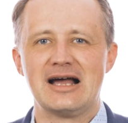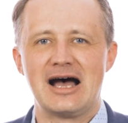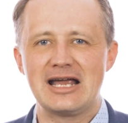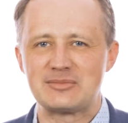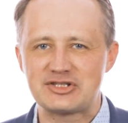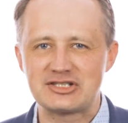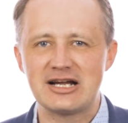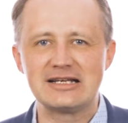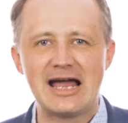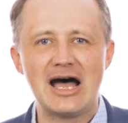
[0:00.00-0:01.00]
I am
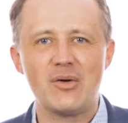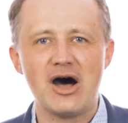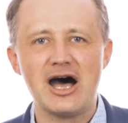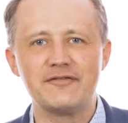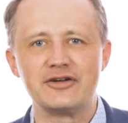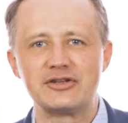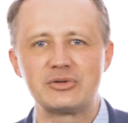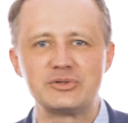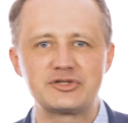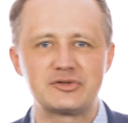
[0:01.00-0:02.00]
stunned how often
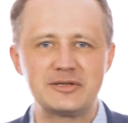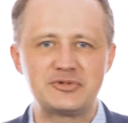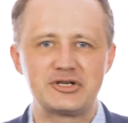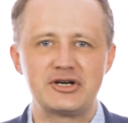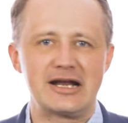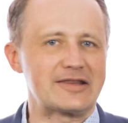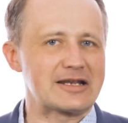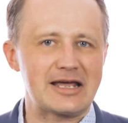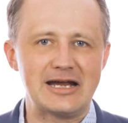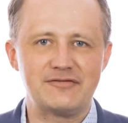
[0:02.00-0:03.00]
through Scripture and the
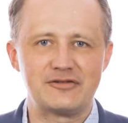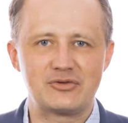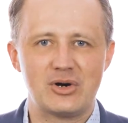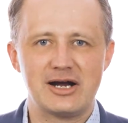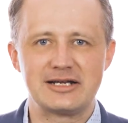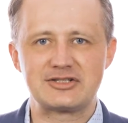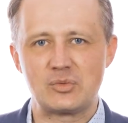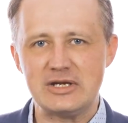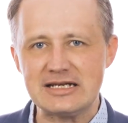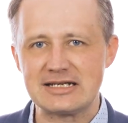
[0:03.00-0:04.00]
life of Christ,
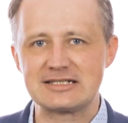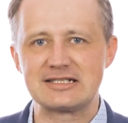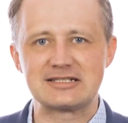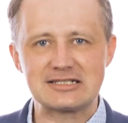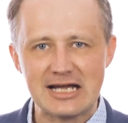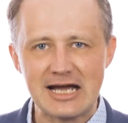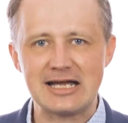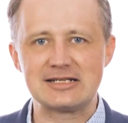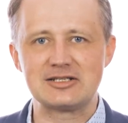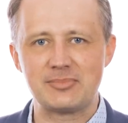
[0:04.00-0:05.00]
weakness is
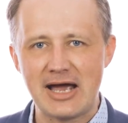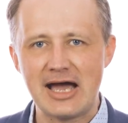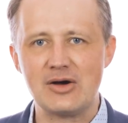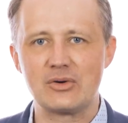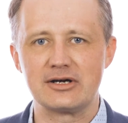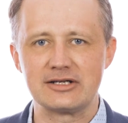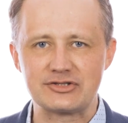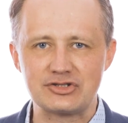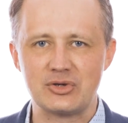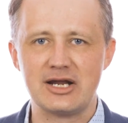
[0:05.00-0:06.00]
tied to power and
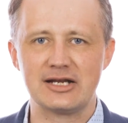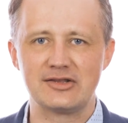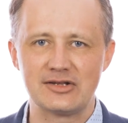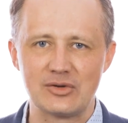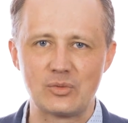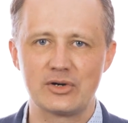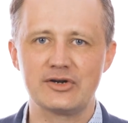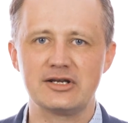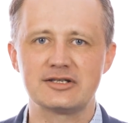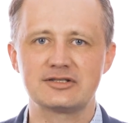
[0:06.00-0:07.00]
strength and the
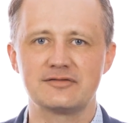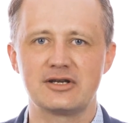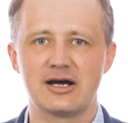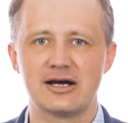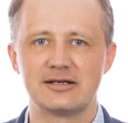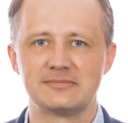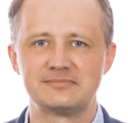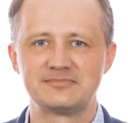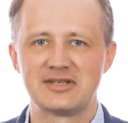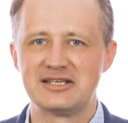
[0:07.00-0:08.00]
worthiness of God.
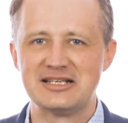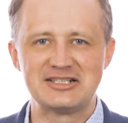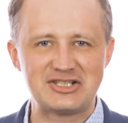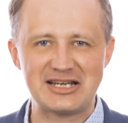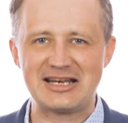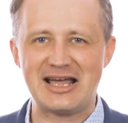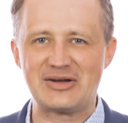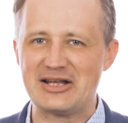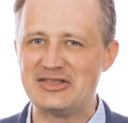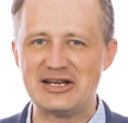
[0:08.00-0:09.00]
Check it
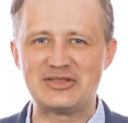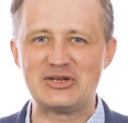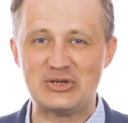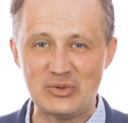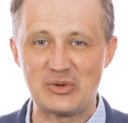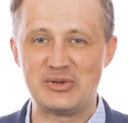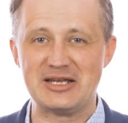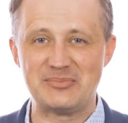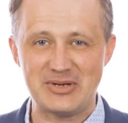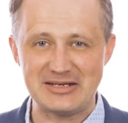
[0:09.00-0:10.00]
out. I think that you will be
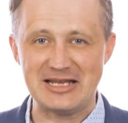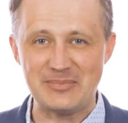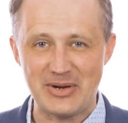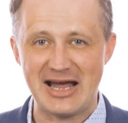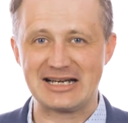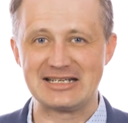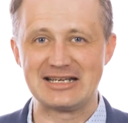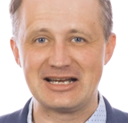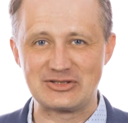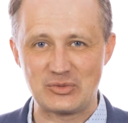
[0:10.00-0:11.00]

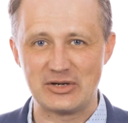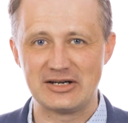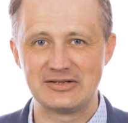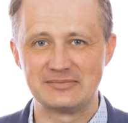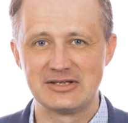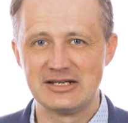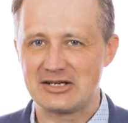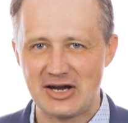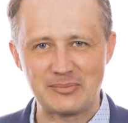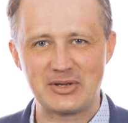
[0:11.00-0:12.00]
impacted as well.
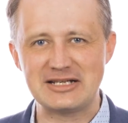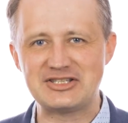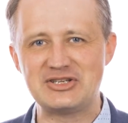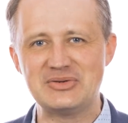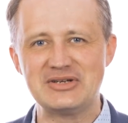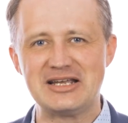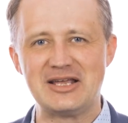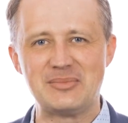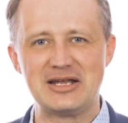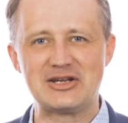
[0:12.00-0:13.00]
God bless you
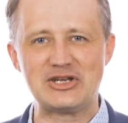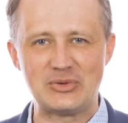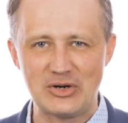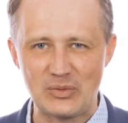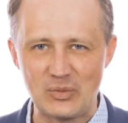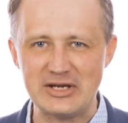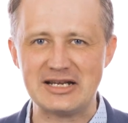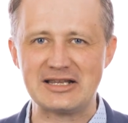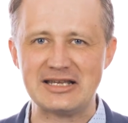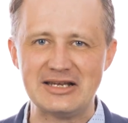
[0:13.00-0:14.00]
and make you
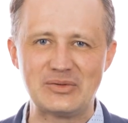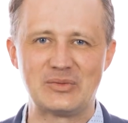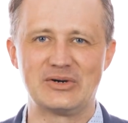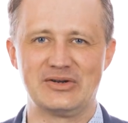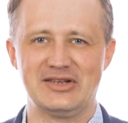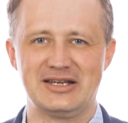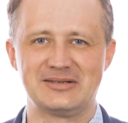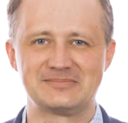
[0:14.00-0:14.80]
weakly worthy.